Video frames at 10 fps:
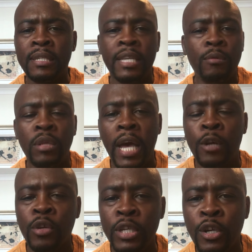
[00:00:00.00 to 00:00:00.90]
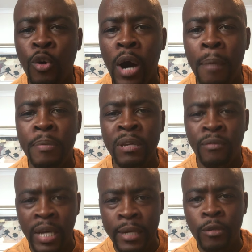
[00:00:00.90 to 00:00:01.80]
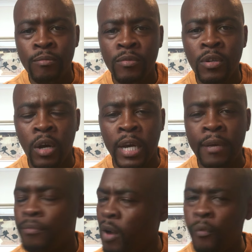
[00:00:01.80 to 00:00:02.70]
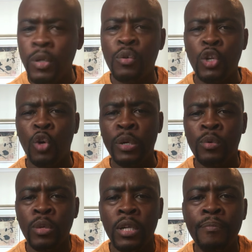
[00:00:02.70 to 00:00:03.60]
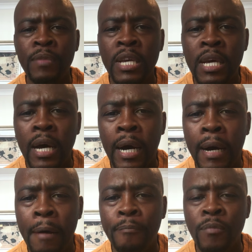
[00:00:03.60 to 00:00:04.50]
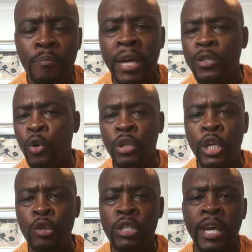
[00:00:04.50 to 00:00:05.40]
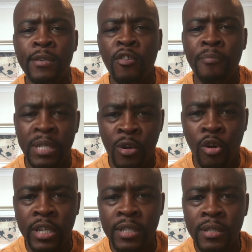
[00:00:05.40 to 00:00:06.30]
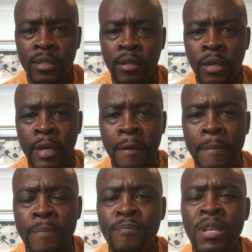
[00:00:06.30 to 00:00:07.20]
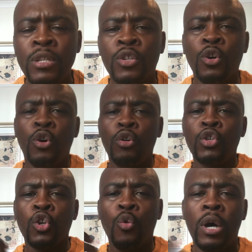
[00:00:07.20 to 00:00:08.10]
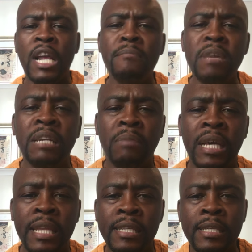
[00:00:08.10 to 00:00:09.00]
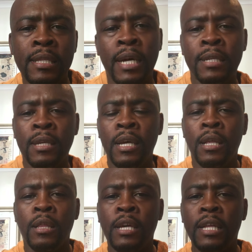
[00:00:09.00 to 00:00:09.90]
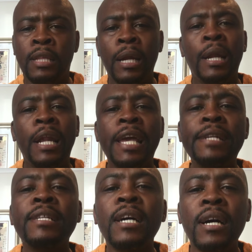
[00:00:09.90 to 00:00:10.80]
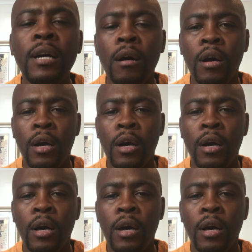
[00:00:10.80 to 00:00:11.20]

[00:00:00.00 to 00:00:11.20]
thing will actually go up in value, okay? Of which we know it will, um, based on the use case of Bitcoin, okay? So, so what I mean by this is that the, the later